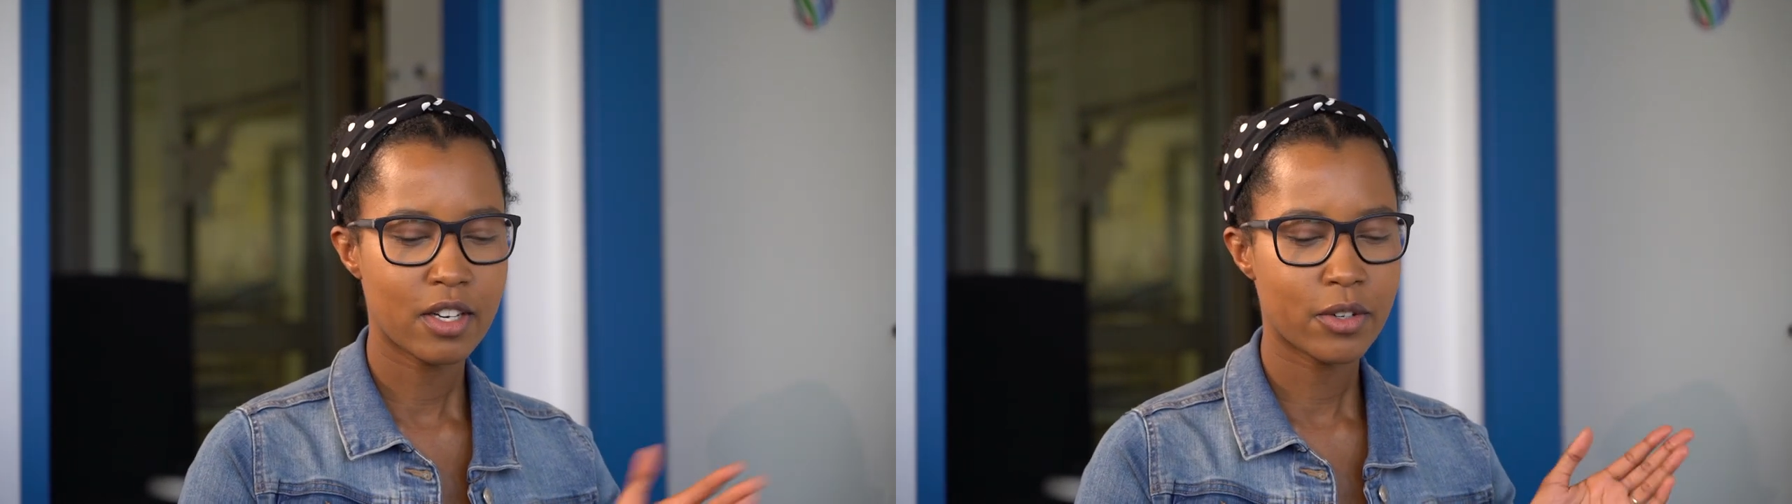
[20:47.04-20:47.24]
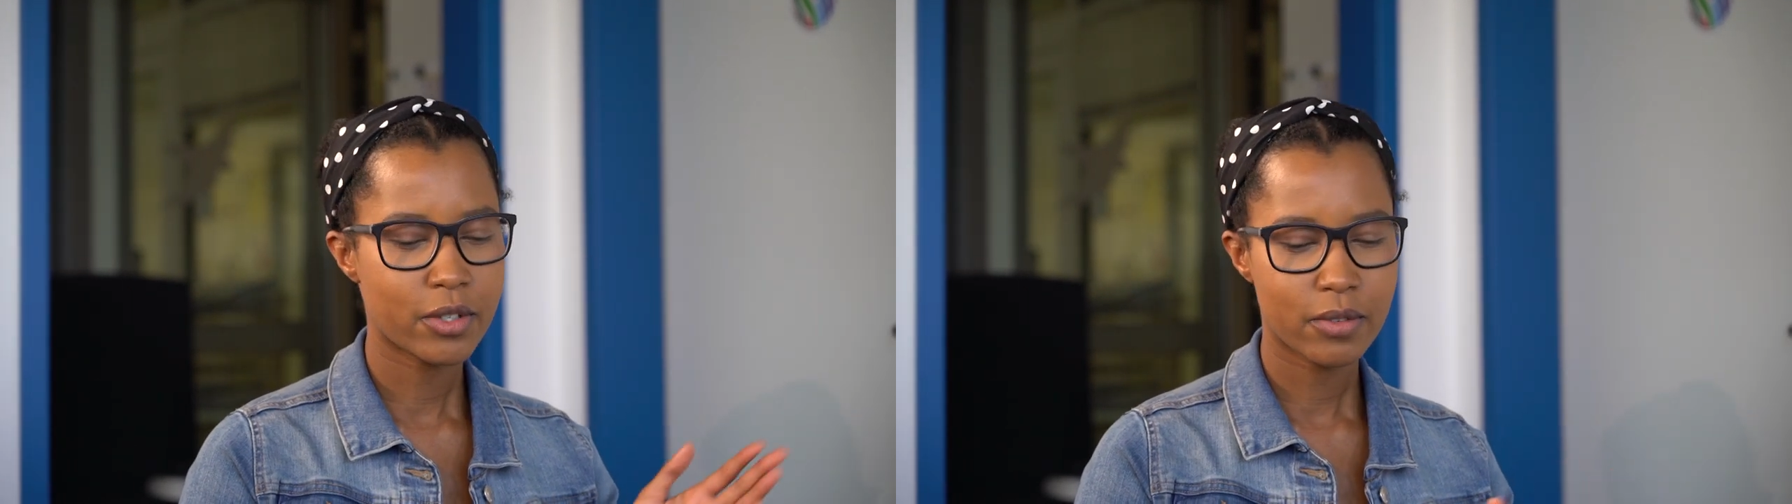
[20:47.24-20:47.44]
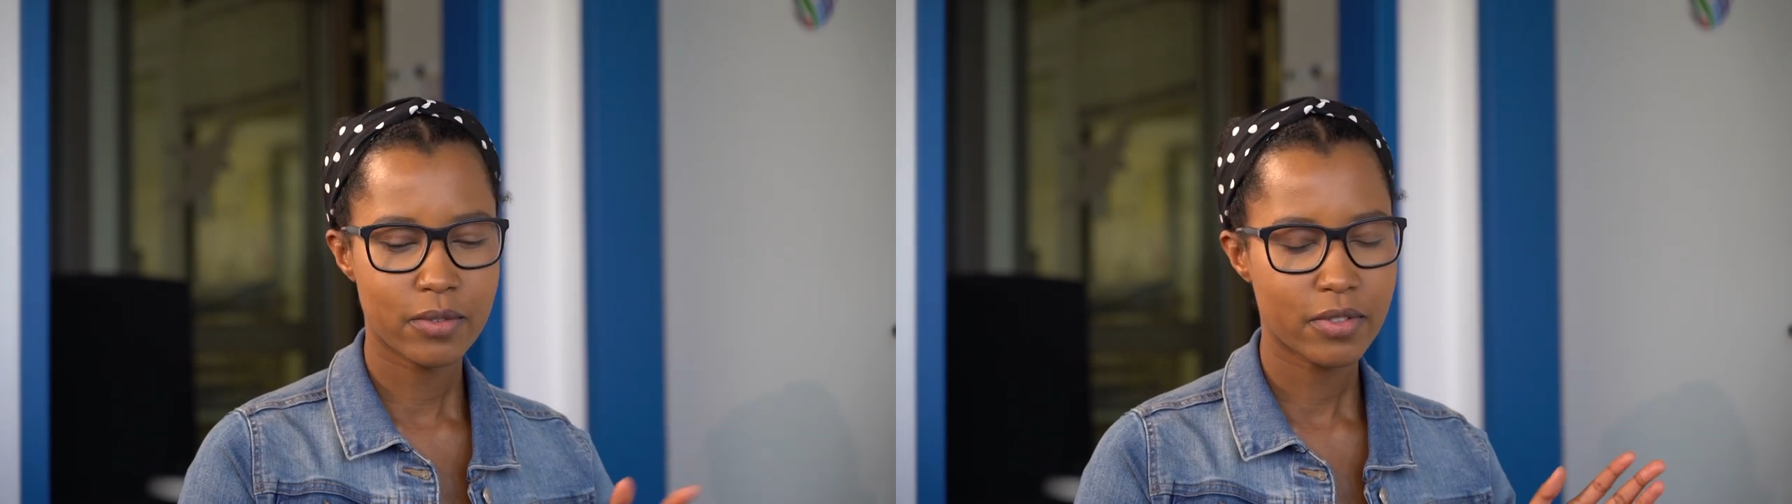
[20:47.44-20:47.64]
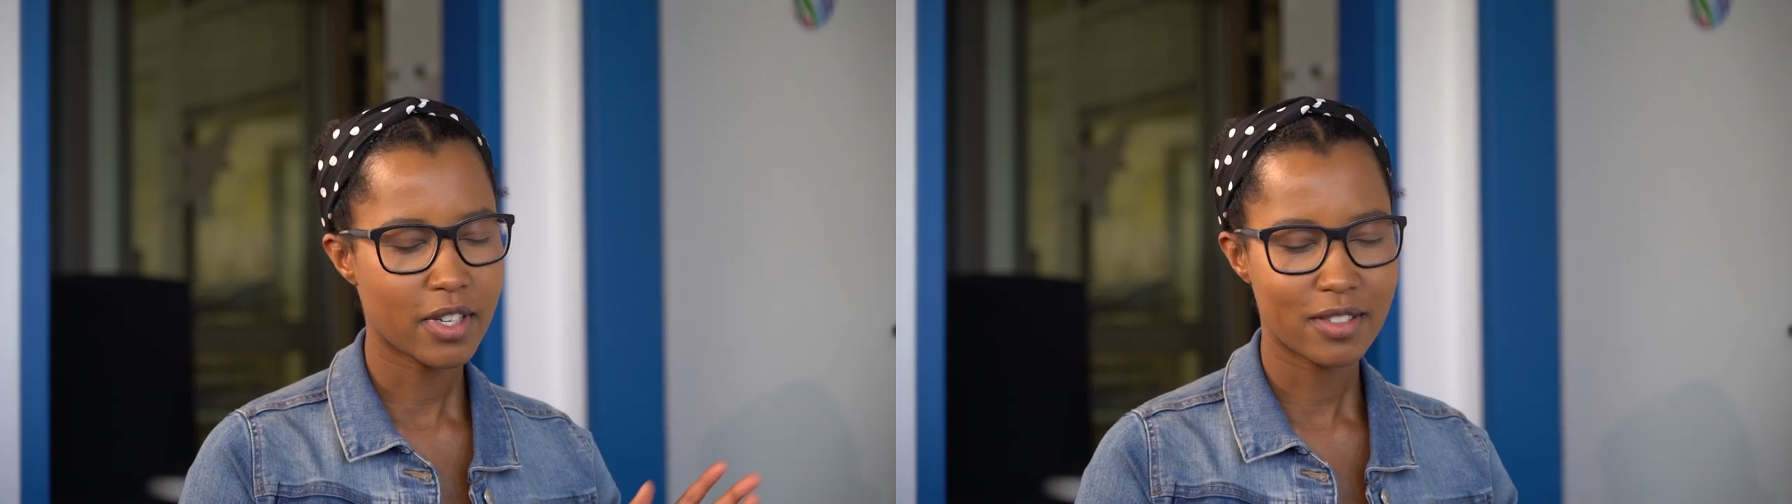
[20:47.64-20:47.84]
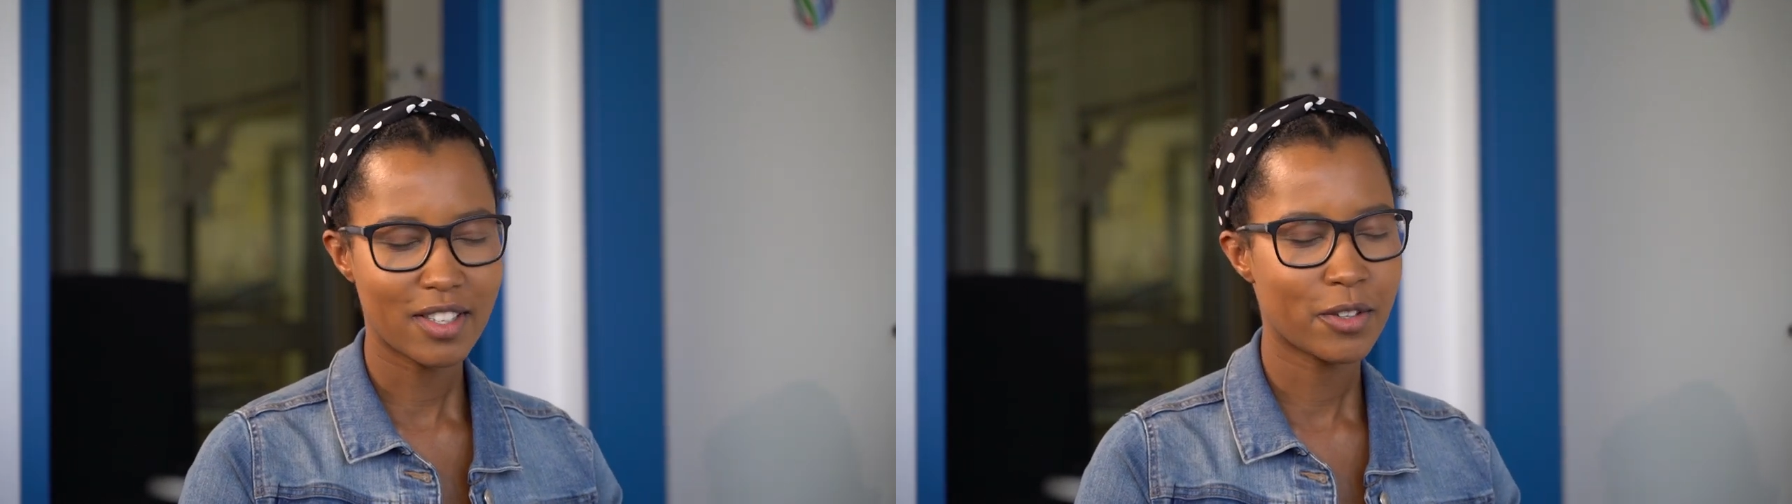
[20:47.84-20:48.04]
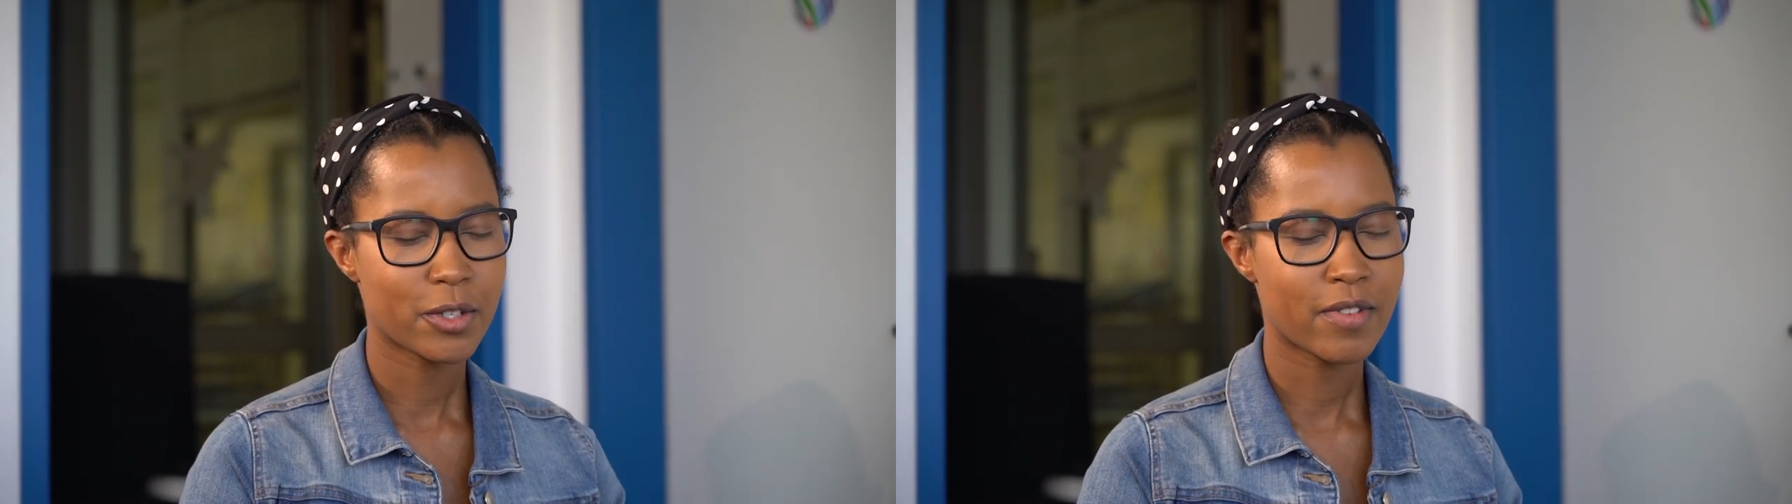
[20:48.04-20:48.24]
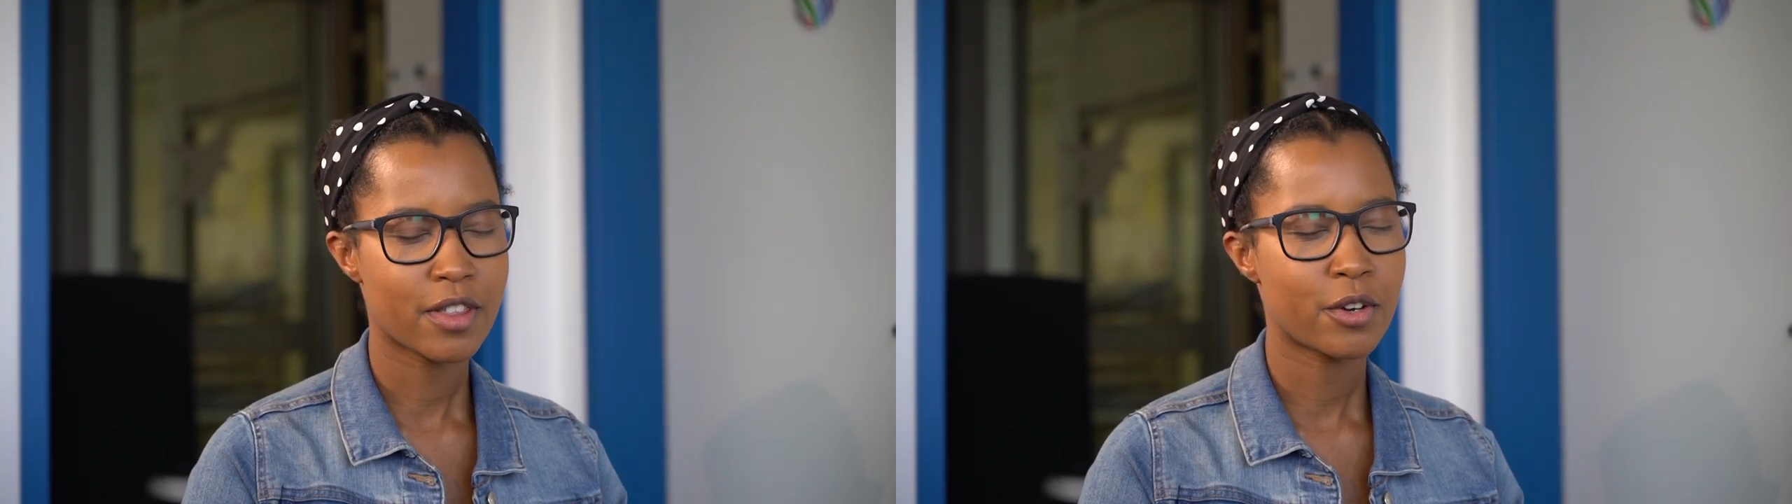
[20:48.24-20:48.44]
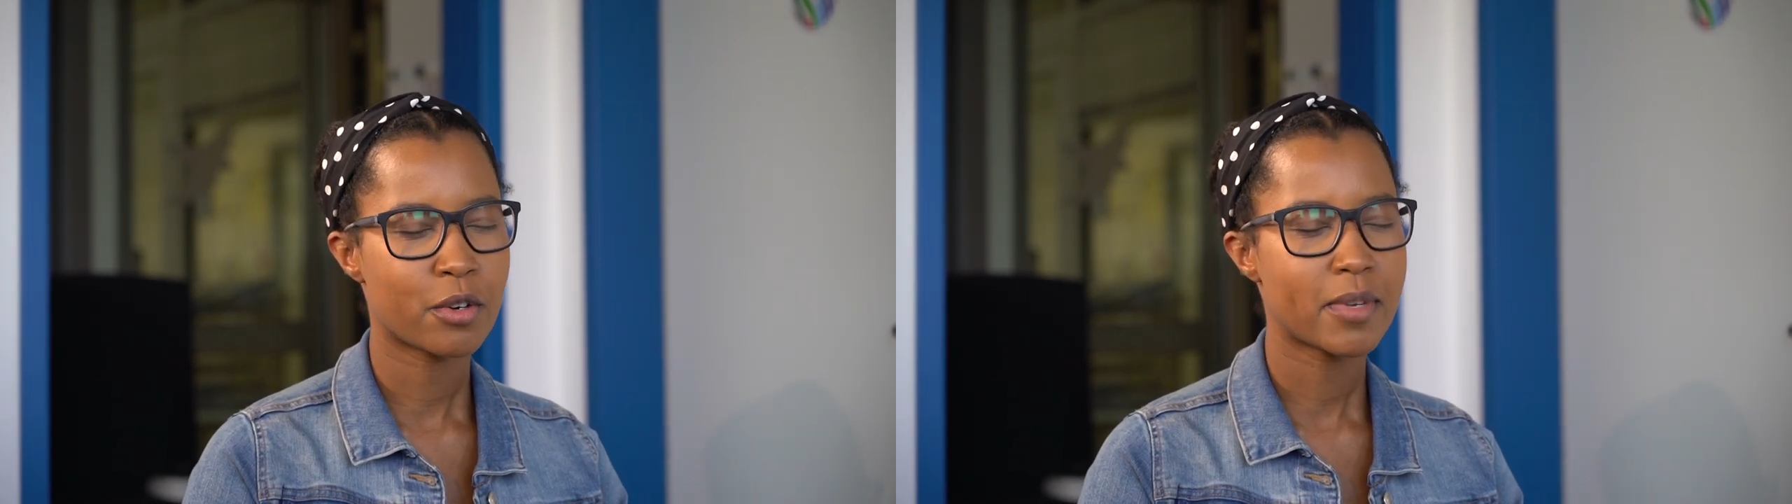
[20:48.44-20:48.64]
a lot of
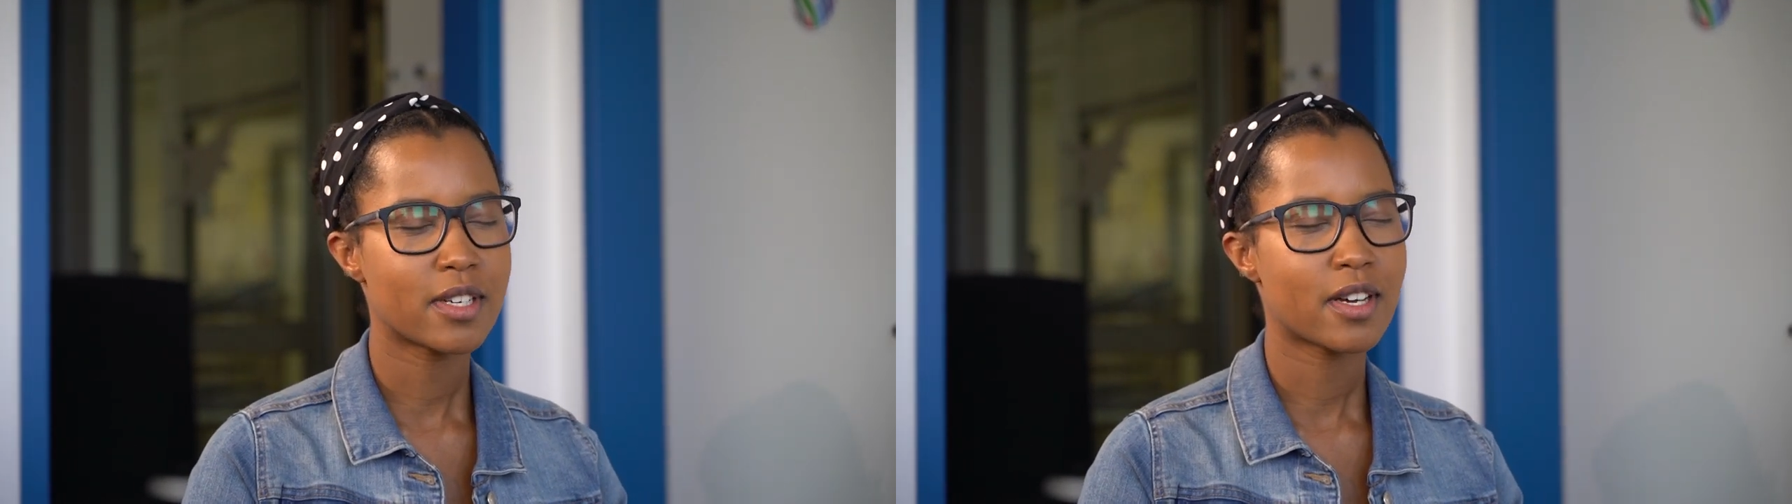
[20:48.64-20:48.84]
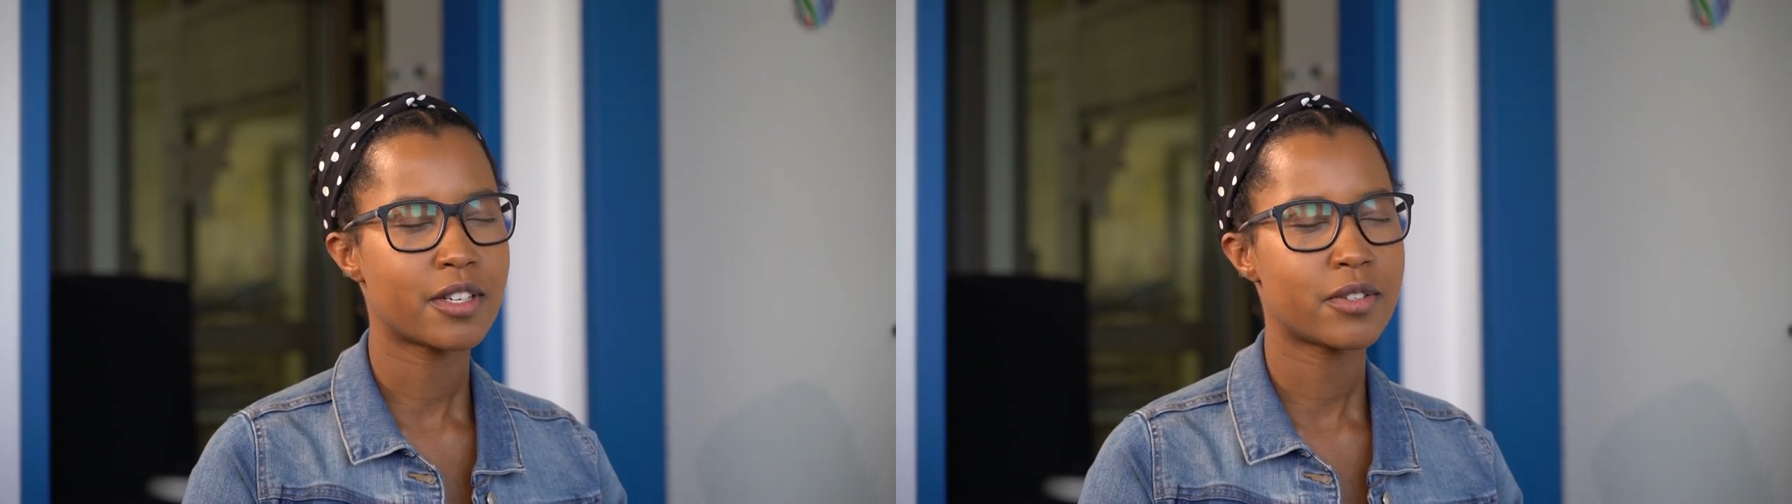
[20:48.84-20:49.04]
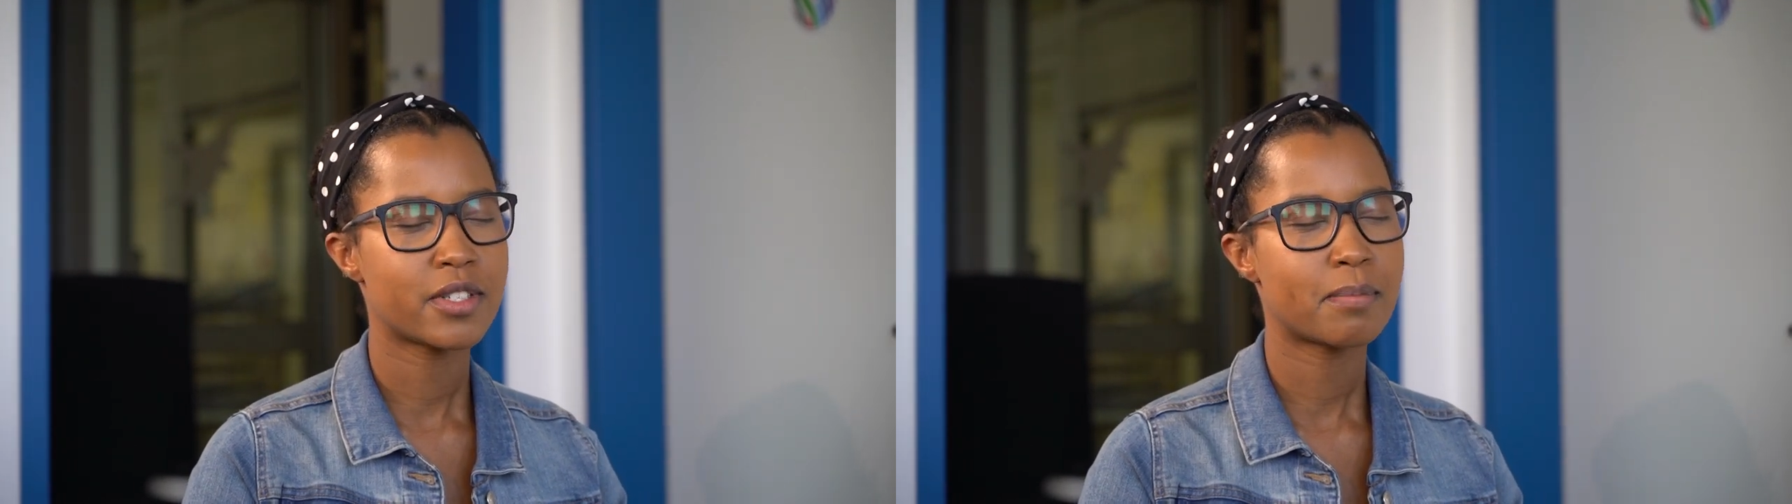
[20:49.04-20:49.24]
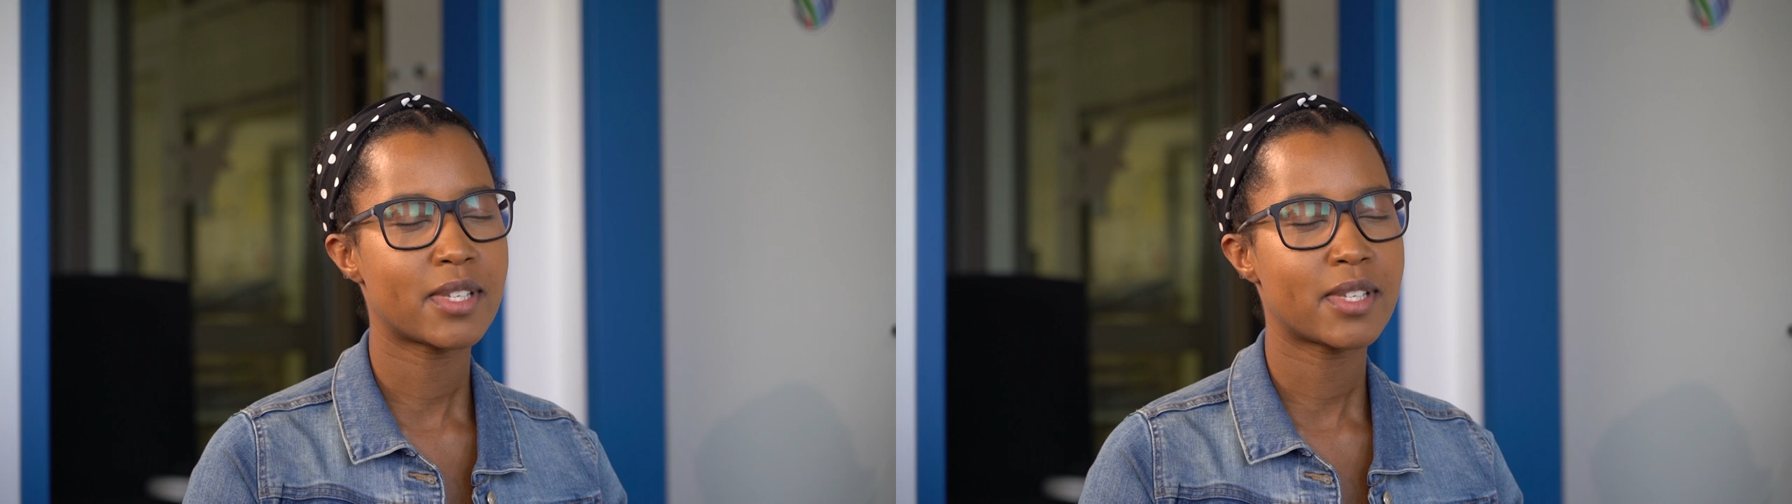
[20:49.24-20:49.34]
other European countries.